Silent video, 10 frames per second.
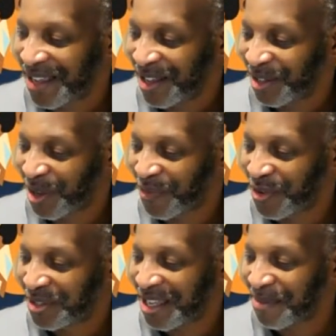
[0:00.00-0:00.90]
So if you
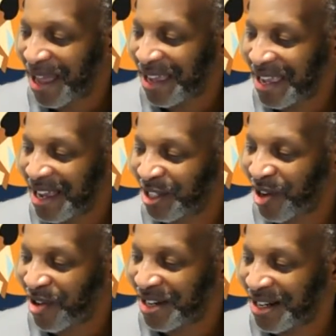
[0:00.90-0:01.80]
see my head
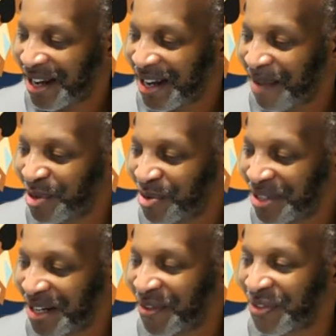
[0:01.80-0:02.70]
turning and I'm doing
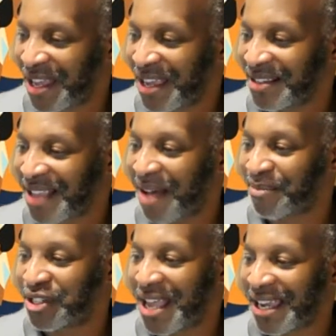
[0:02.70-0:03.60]
different things, I'm
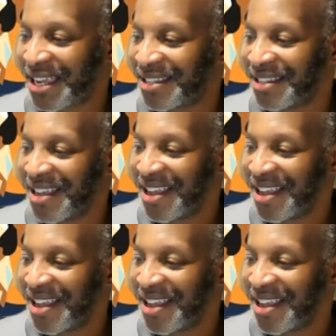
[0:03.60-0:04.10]
checking